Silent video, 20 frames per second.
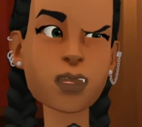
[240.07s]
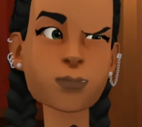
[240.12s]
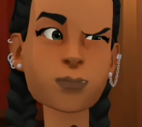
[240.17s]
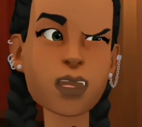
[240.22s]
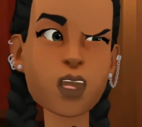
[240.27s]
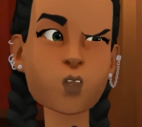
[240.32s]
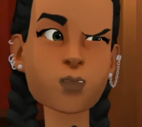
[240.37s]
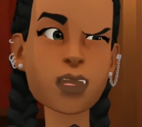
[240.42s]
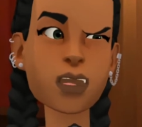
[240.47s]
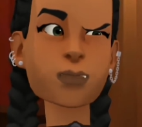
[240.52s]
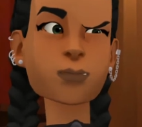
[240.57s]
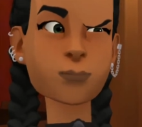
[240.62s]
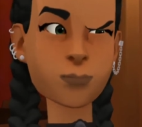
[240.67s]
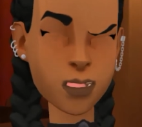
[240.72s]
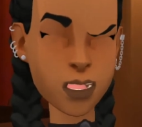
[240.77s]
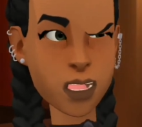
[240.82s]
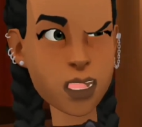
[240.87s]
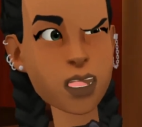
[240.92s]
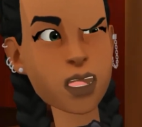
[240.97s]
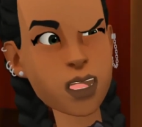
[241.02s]
seem to be
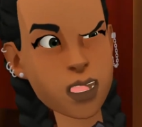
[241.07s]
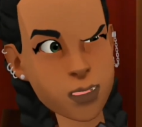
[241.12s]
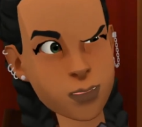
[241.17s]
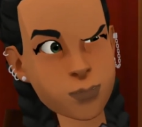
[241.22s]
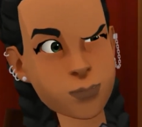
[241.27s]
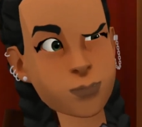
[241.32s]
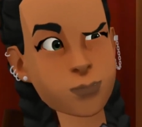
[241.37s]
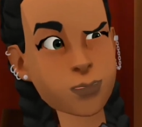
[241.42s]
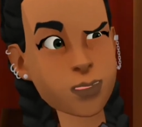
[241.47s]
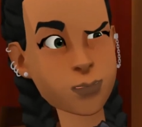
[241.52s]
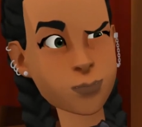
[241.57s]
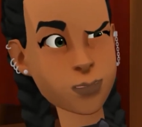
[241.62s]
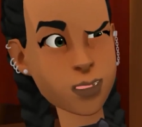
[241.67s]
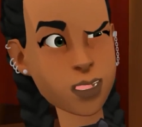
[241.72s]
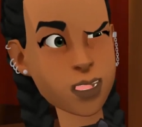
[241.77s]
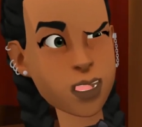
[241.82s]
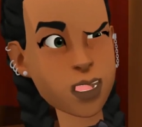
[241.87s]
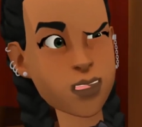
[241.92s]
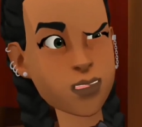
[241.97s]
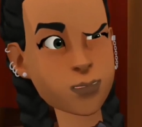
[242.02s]
impatient,
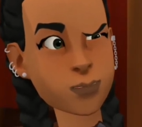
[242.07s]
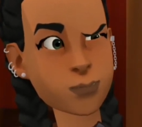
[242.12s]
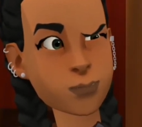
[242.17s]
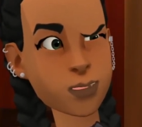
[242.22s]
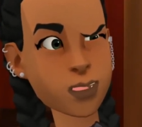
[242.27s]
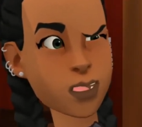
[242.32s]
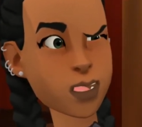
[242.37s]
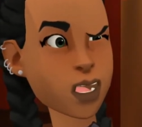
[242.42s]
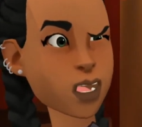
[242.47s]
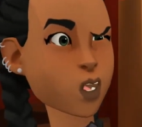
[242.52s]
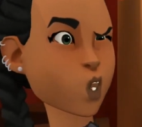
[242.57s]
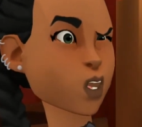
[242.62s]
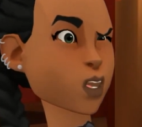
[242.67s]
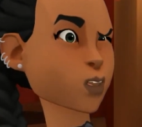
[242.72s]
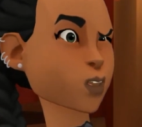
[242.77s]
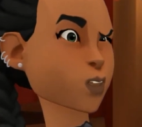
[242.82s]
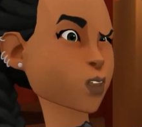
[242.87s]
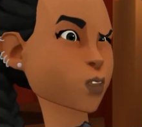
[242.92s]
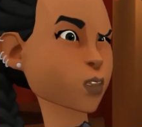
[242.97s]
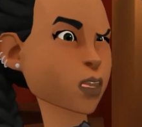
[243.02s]
combative, and in the
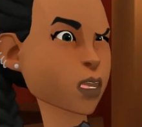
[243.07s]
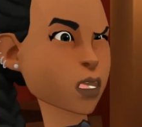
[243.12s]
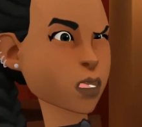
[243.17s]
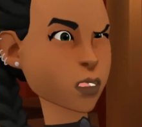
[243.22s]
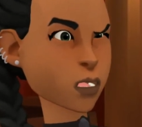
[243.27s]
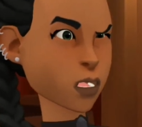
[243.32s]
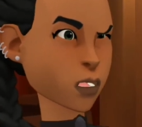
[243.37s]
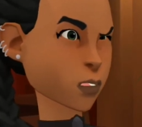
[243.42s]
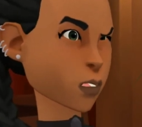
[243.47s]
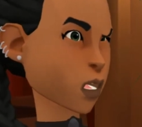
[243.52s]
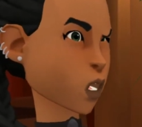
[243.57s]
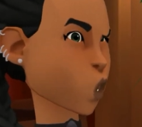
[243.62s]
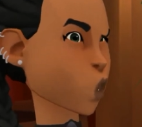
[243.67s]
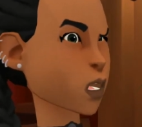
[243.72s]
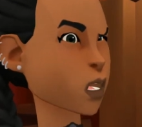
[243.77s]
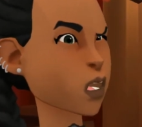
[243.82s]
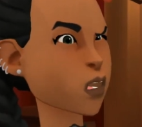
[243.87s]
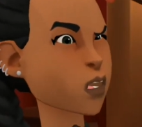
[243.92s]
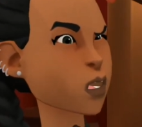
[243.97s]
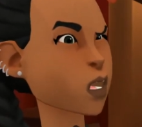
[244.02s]
worst cases
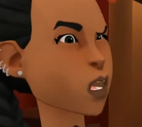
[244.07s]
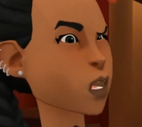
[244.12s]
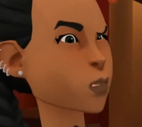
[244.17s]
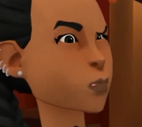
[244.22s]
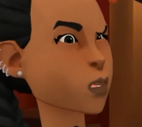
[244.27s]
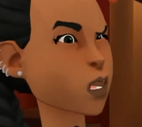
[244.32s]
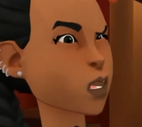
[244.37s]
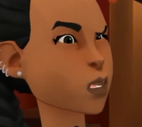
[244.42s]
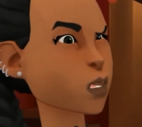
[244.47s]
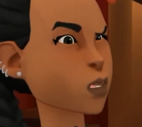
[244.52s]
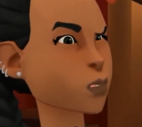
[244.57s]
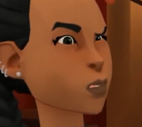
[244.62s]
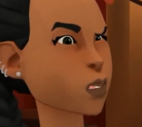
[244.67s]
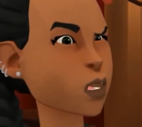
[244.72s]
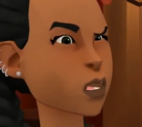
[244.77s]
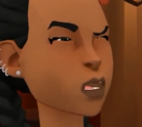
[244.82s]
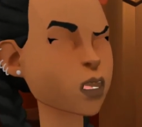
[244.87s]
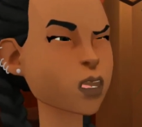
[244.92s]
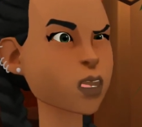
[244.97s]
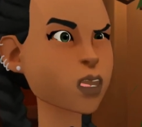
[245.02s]
caught in victim stance
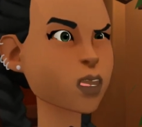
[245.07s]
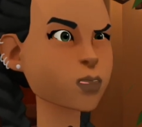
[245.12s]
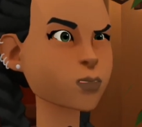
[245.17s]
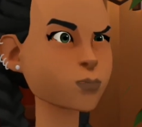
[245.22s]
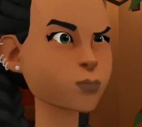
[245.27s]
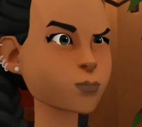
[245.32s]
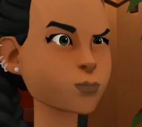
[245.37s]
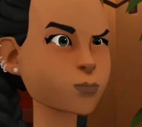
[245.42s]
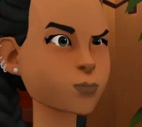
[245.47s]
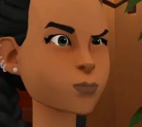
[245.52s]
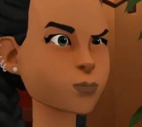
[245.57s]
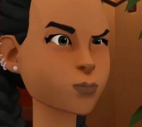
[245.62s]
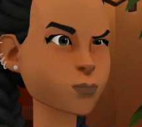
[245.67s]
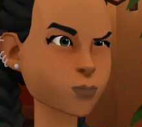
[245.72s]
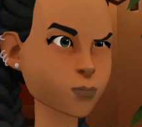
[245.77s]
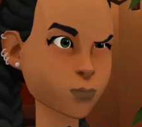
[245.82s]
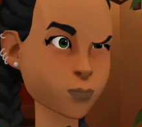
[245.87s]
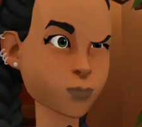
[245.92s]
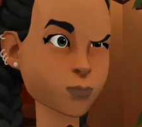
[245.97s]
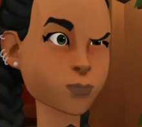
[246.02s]
thinking.
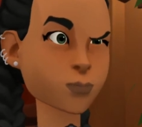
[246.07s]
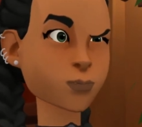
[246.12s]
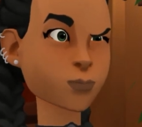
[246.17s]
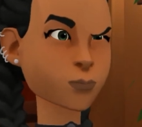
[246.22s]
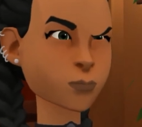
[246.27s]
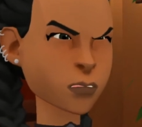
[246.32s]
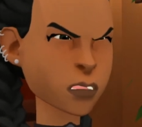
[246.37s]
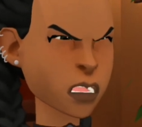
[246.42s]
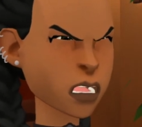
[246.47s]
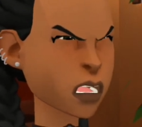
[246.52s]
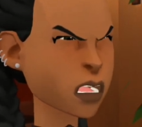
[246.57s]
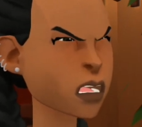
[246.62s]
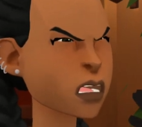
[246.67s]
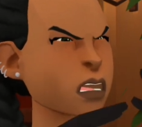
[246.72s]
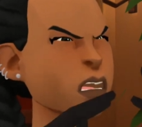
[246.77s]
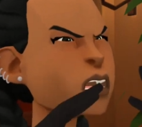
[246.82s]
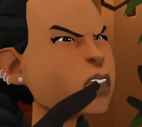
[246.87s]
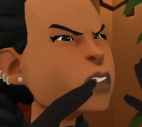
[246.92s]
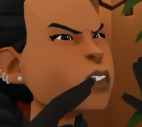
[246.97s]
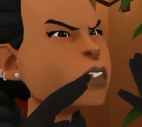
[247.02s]
Change
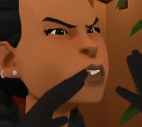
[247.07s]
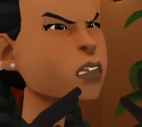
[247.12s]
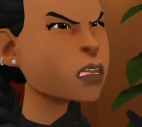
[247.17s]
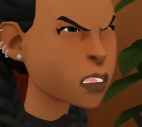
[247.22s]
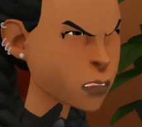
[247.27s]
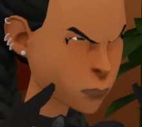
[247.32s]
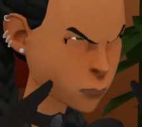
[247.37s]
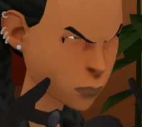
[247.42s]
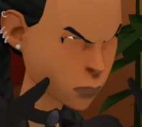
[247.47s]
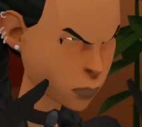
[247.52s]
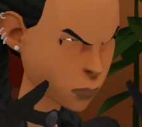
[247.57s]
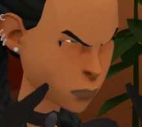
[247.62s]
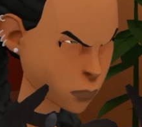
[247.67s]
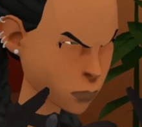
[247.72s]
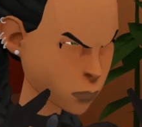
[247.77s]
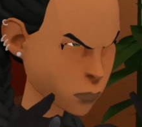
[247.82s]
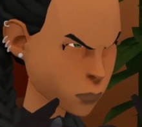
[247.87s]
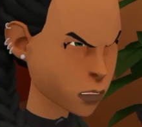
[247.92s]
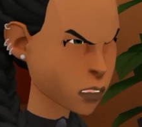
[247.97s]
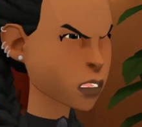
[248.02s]
takes time.
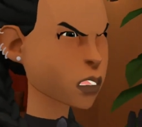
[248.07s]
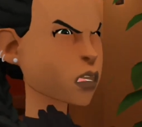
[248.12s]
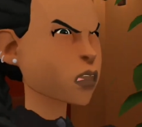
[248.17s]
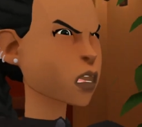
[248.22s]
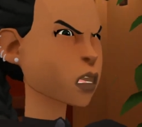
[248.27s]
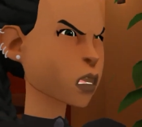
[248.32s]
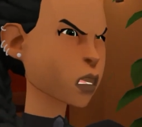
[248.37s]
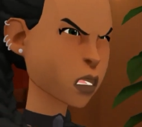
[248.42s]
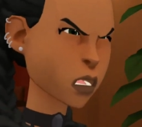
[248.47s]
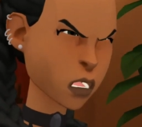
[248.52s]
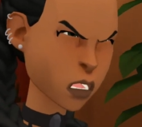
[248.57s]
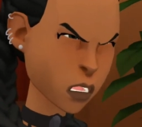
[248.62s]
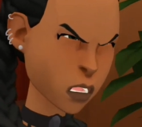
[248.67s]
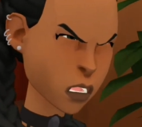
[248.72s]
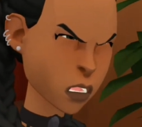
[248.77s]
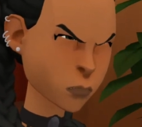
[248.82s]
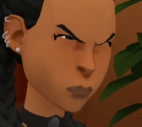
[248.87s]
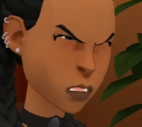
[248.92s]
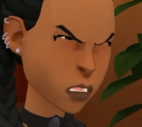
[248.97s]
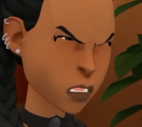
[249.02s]
And every
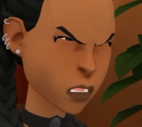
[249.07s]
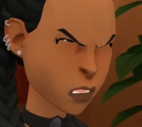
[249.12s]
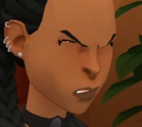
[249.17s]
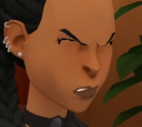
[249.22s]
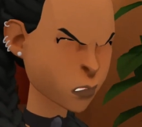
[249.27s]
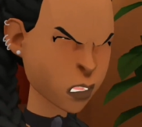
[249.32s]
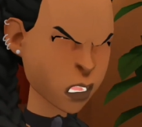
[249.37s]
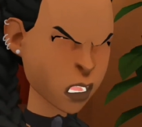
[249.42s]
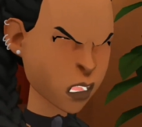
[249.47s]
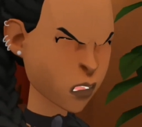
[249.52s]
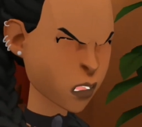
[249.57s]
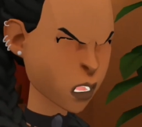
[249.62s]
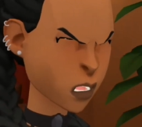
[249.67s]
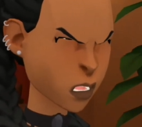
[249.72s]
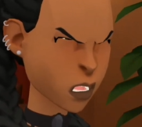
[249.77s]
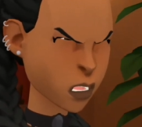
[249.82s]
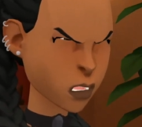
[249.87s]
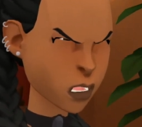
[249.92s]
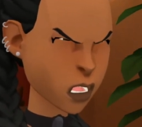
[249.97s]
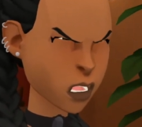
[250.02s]
change demands careful
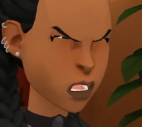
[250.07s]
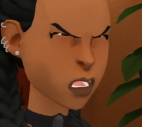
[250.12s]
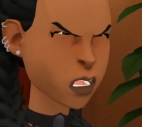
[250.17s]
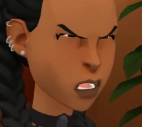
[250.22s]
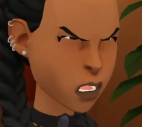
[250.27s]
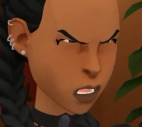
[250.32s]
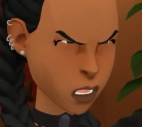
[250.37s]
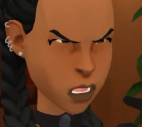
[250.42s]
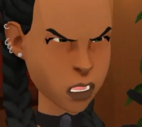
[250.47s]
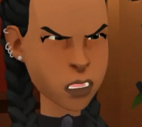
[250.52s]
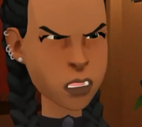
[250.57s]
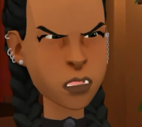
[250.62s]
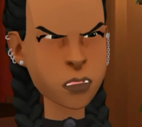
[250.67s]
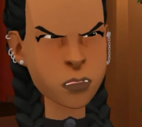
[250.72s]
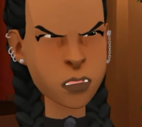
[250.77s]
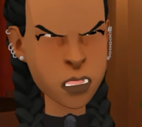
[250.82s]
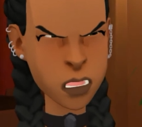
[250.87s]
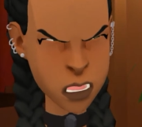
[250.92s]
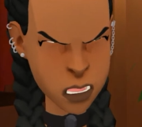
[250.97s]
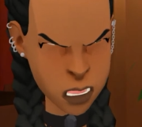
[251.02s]
consideration and
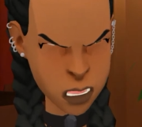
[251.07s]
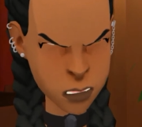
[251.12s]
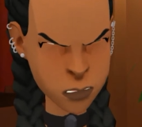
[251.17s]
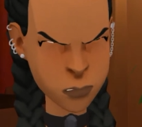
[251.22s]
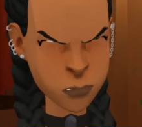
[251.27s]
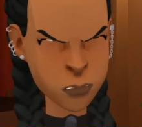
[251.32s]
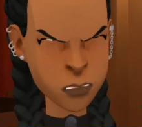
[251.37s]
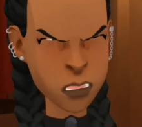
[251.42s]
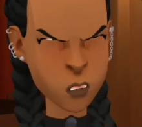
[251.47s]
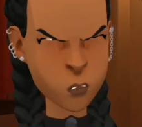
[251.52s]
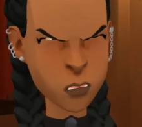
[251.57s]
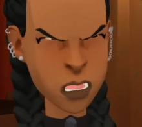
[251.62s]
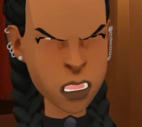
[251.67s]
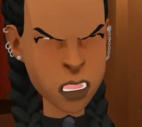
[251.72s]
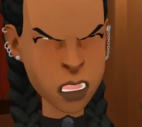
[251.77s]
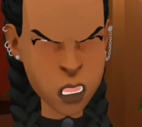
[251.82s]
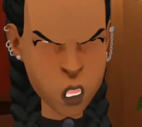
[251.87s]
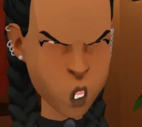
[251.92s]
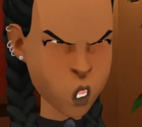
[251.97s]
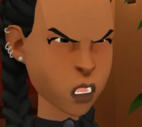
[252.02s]
study, to
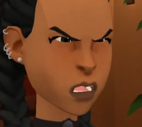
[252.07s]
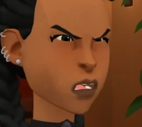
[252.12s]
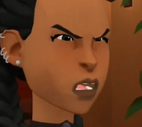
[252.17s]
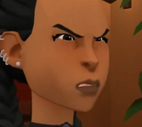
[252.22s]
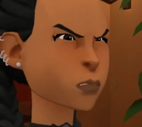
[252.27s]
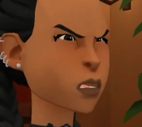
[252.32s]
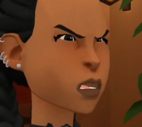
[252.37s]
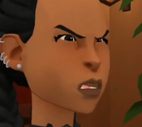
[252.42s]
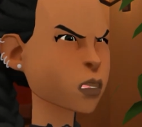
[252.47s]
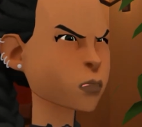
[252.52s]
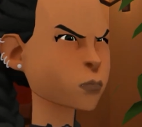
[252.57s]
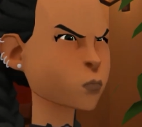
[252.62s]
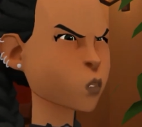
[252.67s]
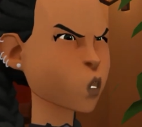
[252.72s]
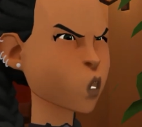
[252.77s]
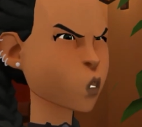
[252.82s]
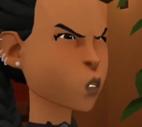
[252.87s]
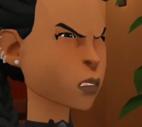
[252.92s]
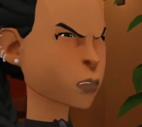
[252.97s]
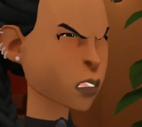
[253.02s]
make sure of the best
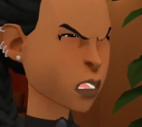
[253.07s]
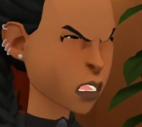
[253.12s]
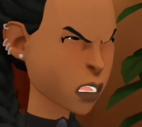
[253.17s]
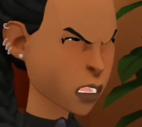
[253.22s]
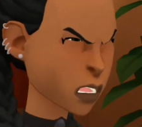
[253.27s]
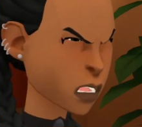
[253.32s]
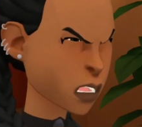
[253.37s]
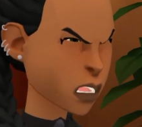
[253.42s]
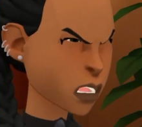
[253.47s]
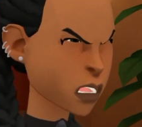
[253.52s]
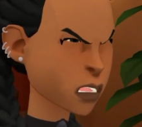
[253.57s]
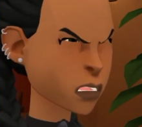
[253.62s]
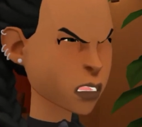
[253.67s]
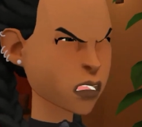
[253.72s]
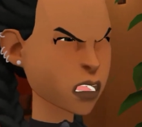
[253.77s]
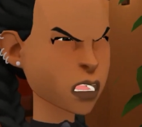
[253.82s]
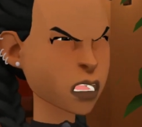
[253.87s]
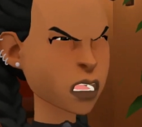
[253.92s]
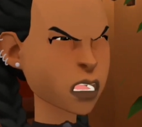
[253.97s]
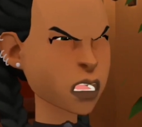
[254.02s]
possible results
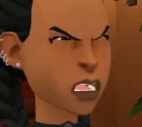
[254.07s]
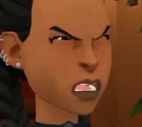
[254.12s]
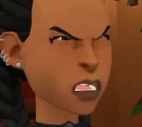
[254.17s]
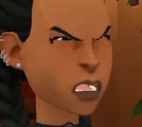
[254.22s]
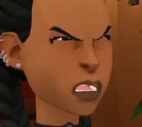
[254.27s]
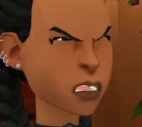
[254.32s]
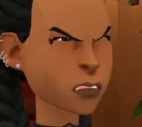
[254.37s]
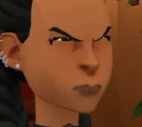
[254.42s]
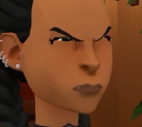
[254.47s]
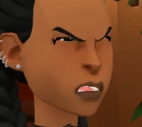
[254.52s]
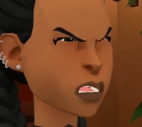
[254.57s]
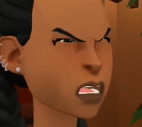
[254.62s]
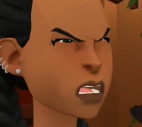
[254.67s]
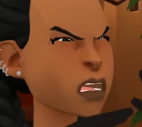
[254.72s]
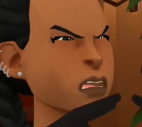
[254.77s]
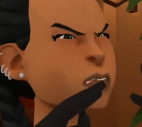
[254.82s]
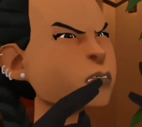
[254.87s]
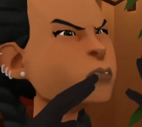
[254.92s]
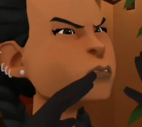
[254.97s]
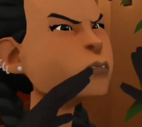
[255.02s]
of the changes
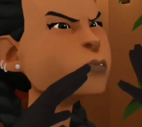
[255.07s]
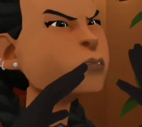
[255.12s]
made.